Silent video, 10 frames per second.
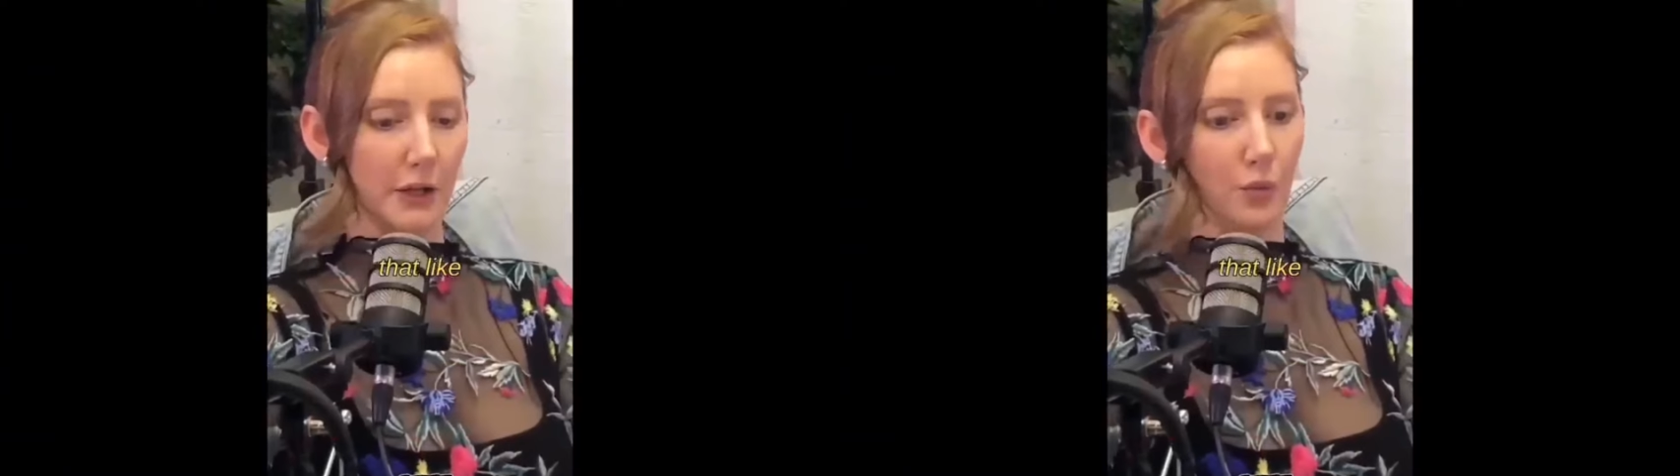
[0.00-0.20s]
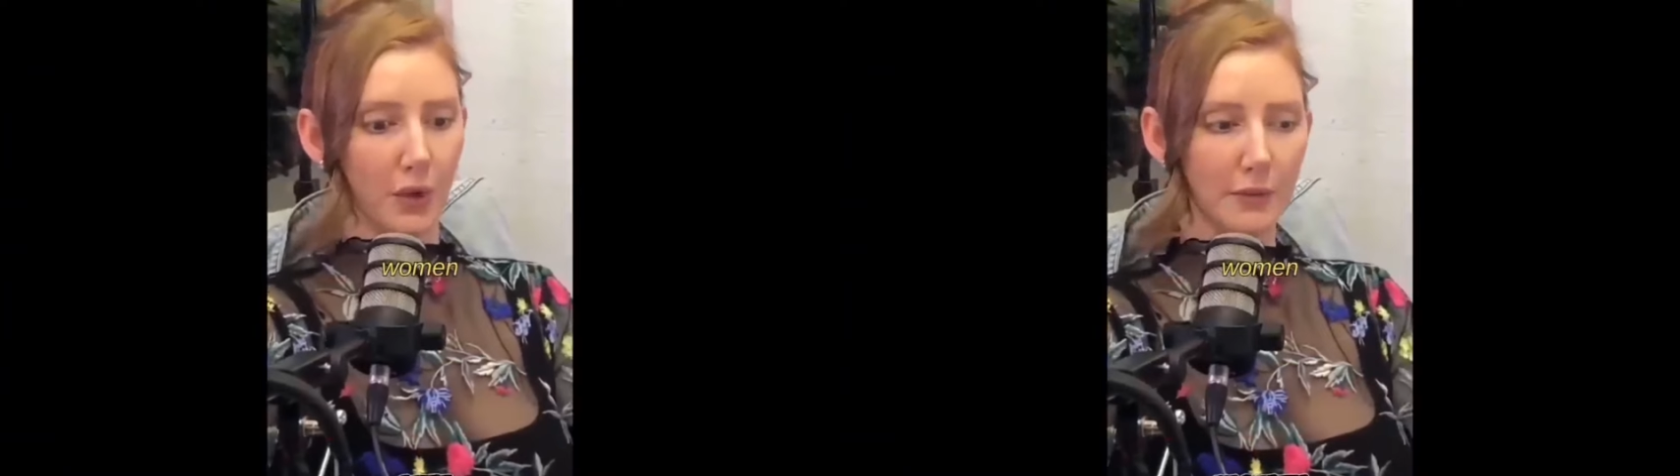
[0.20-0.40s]
like
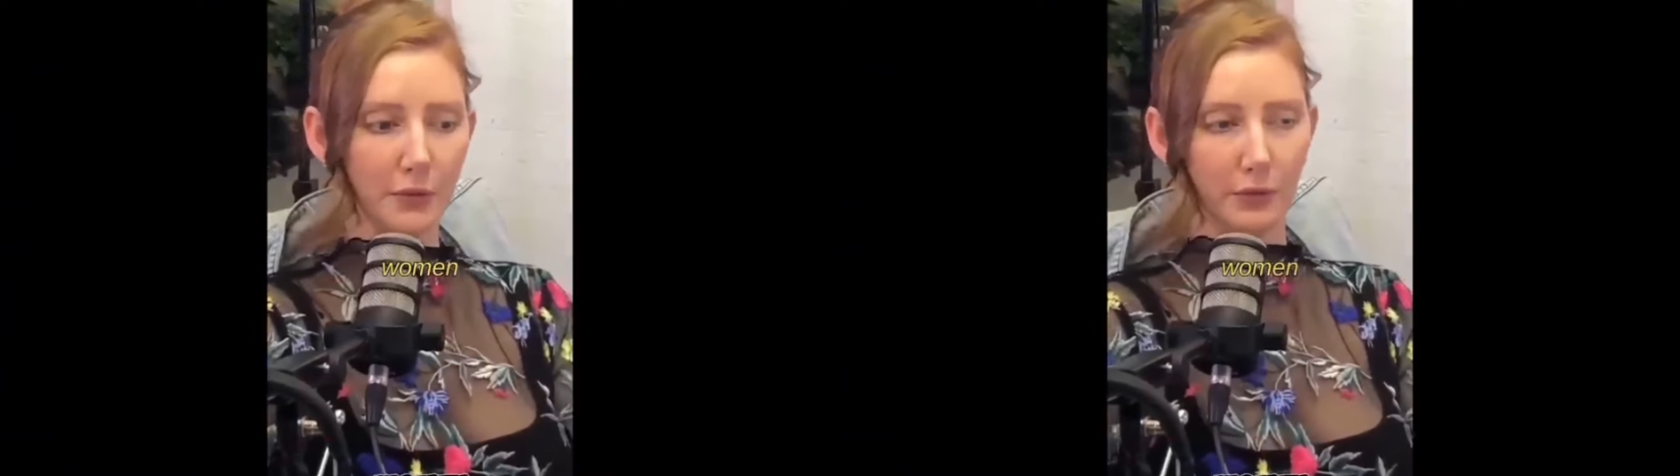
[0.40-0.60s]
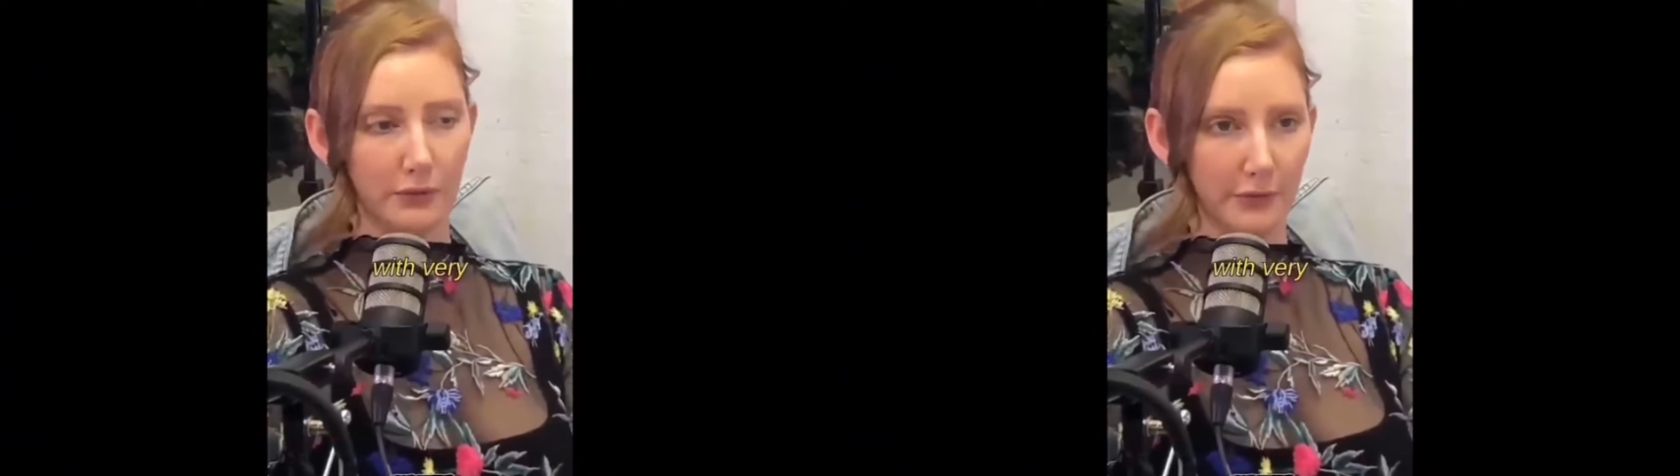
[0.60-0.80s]
women
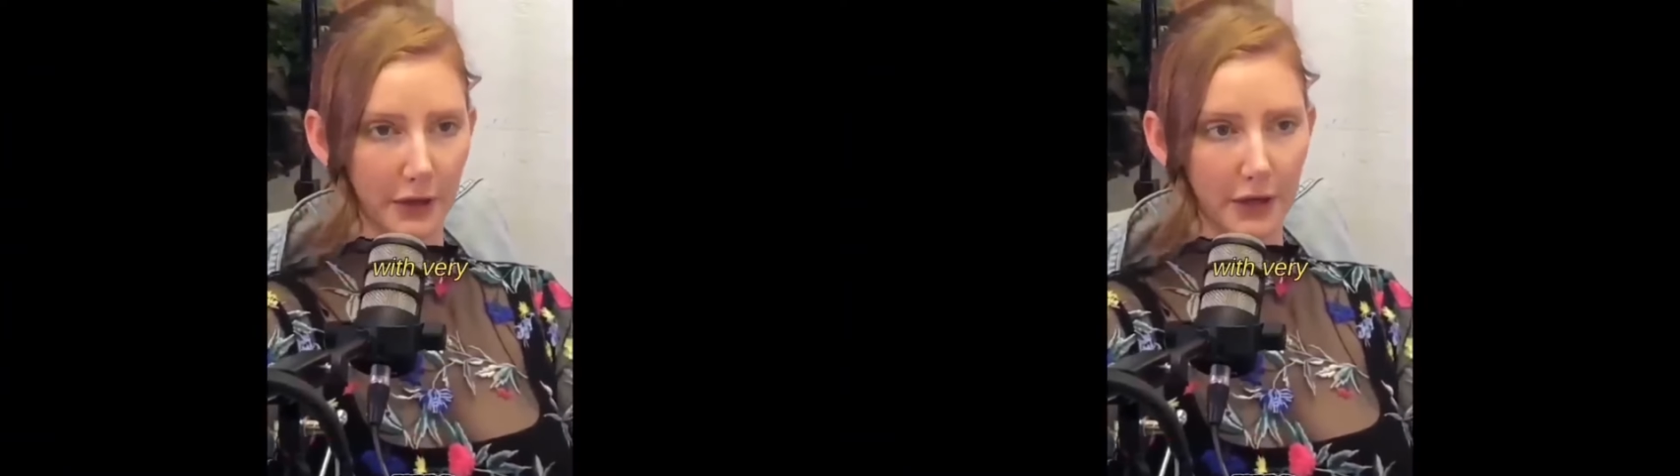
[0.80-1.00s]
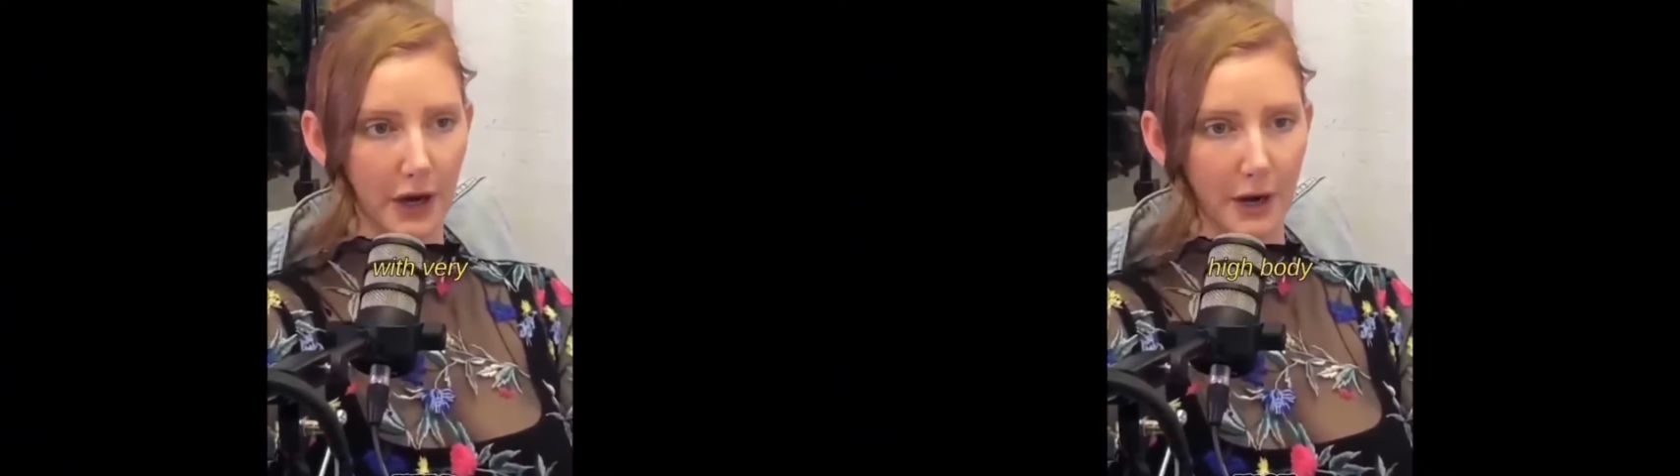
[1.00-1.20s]
with
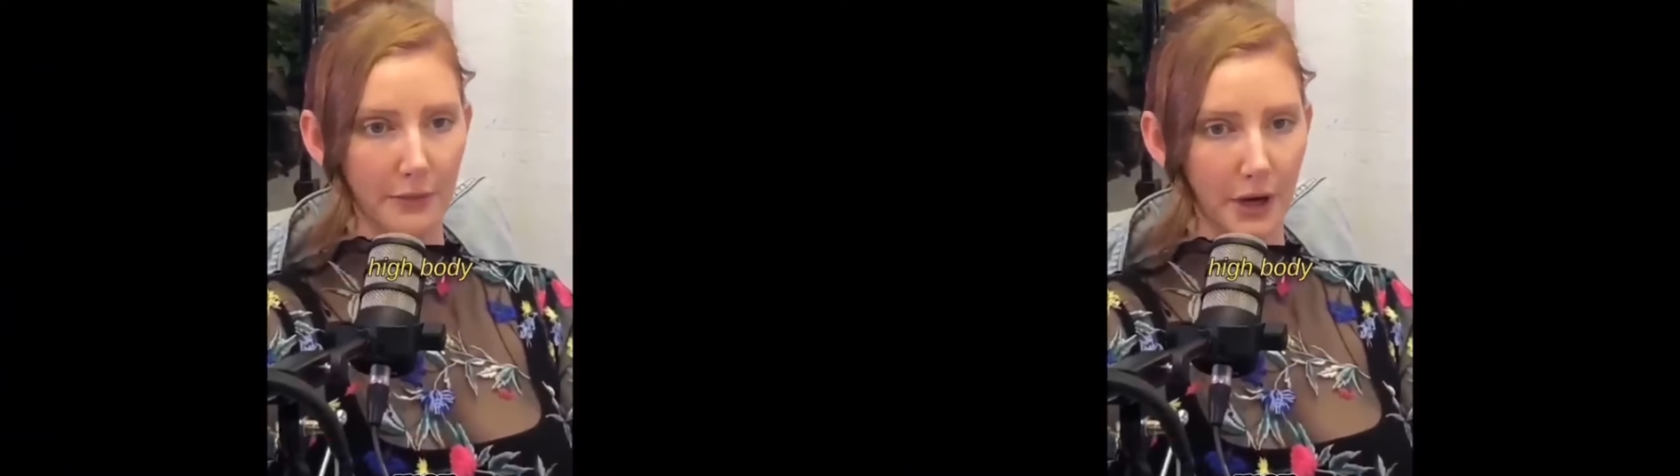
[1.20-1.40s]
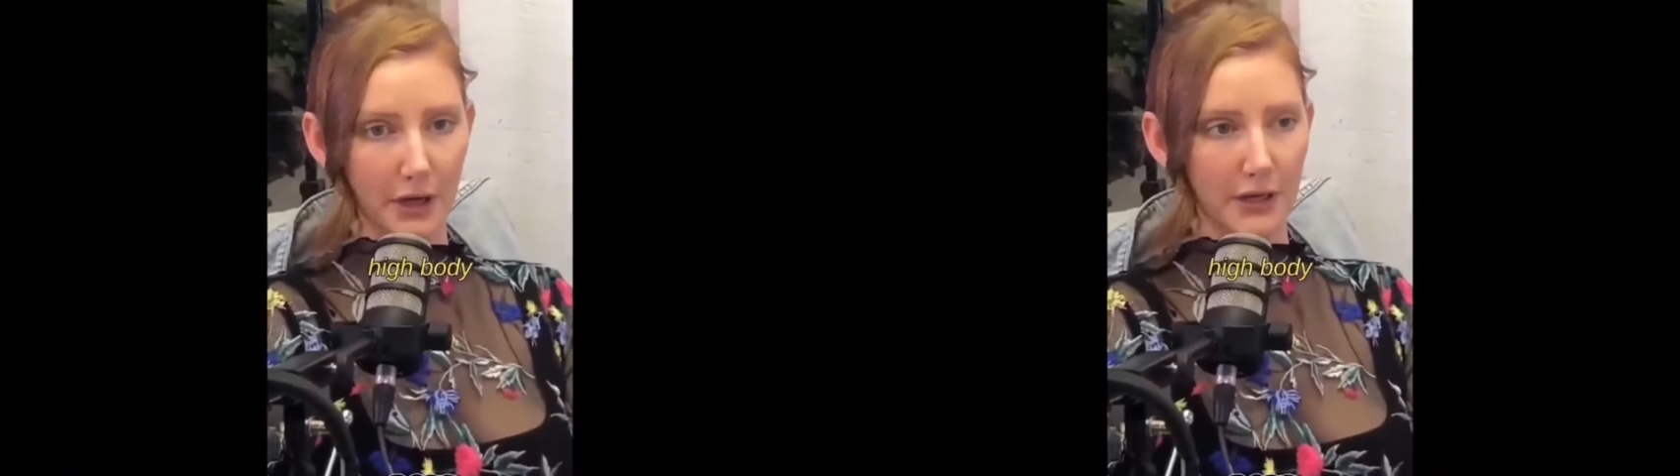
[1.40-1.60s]
very high
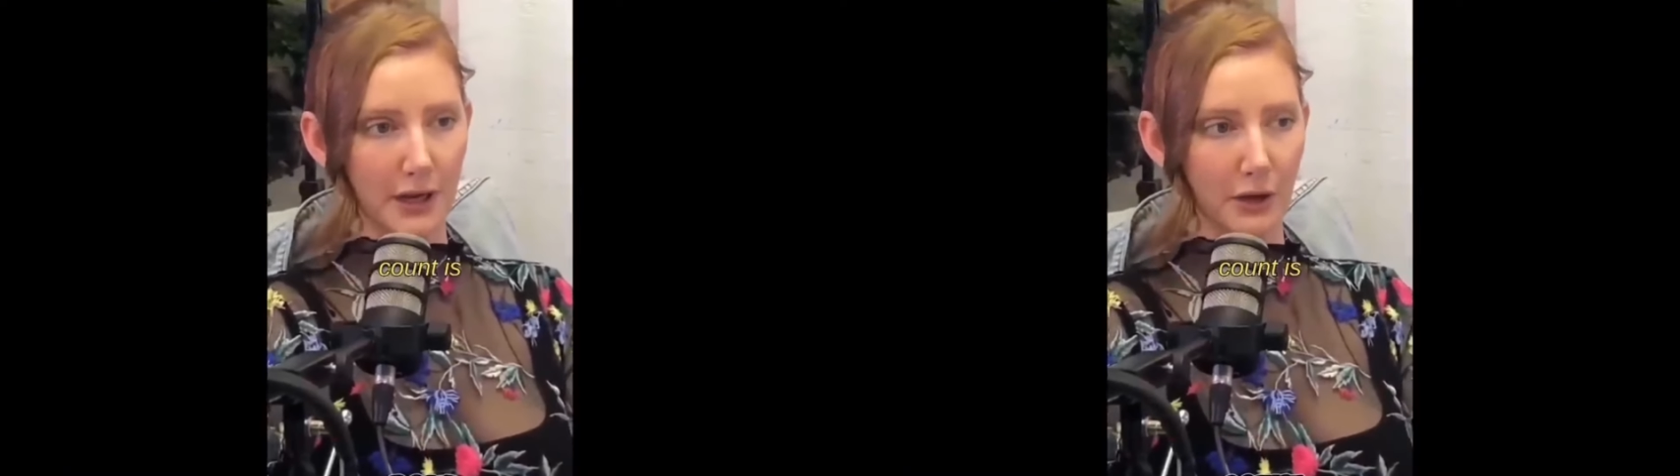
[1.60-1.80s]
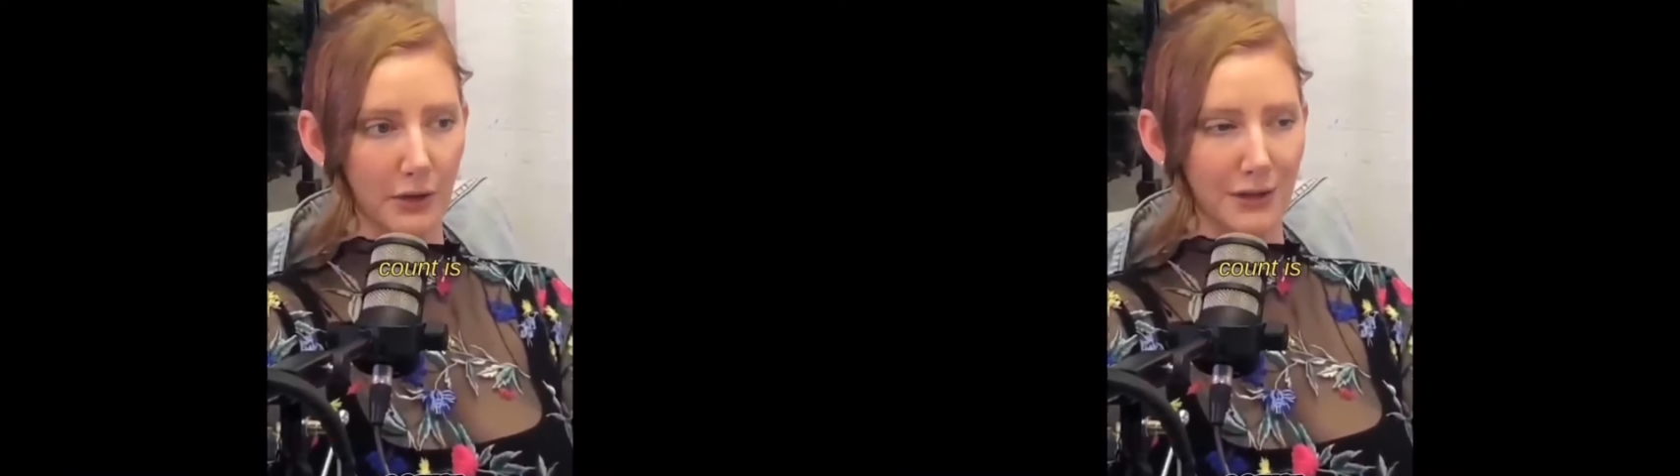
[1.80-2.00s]
body
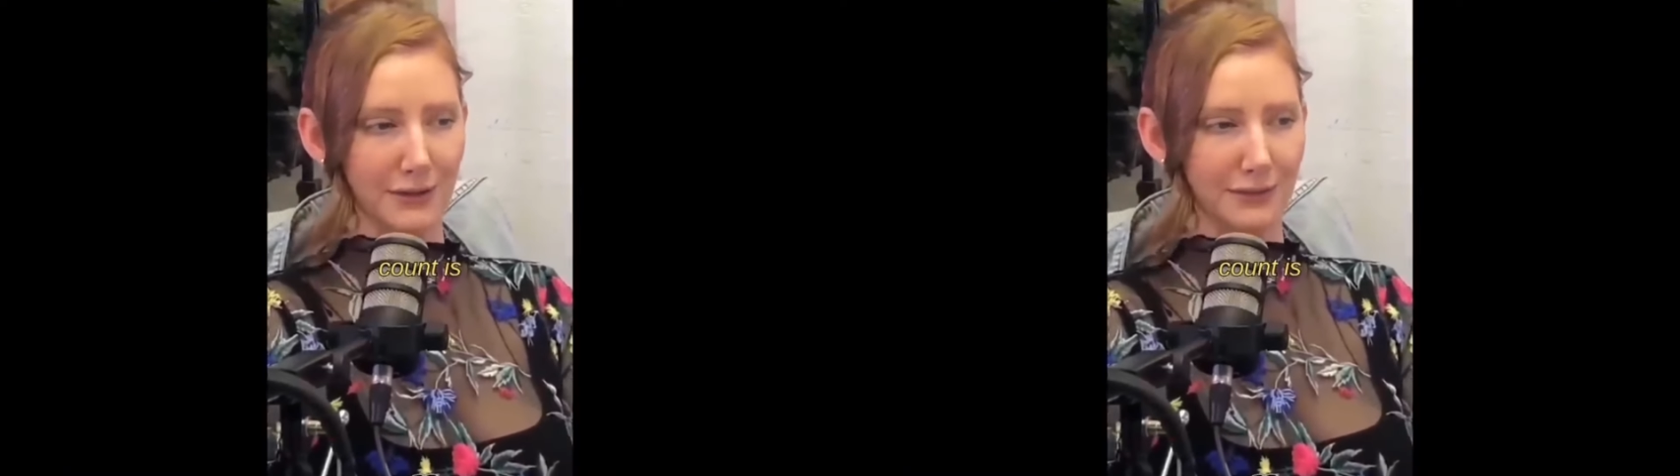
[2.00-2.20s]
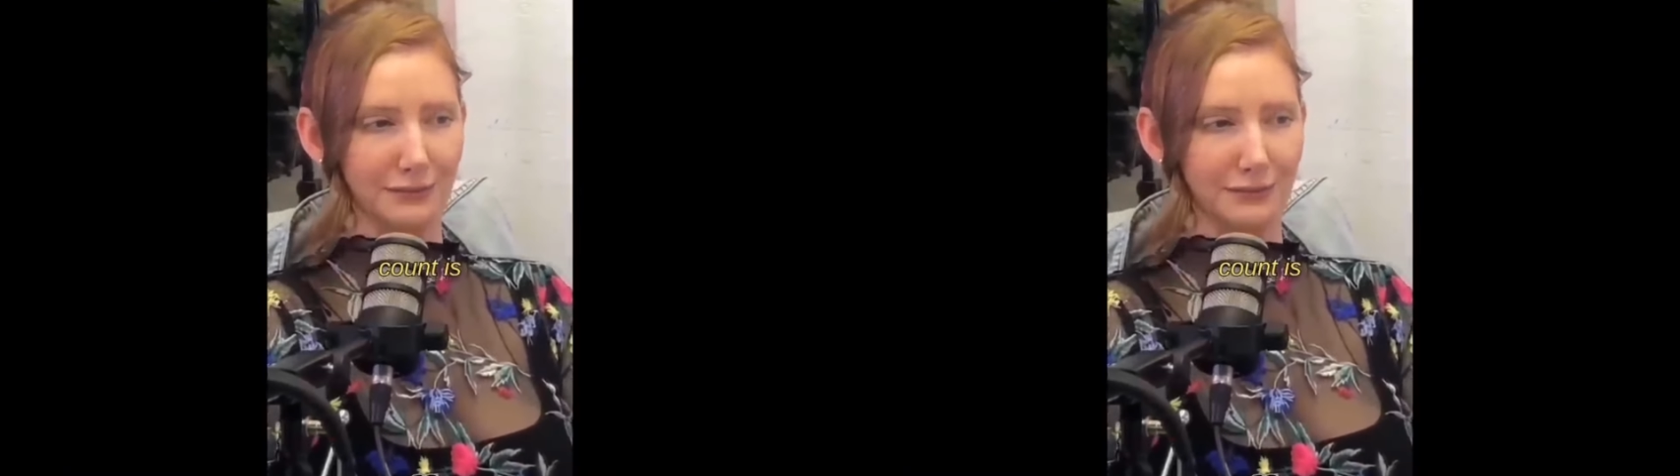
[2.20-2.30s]
count is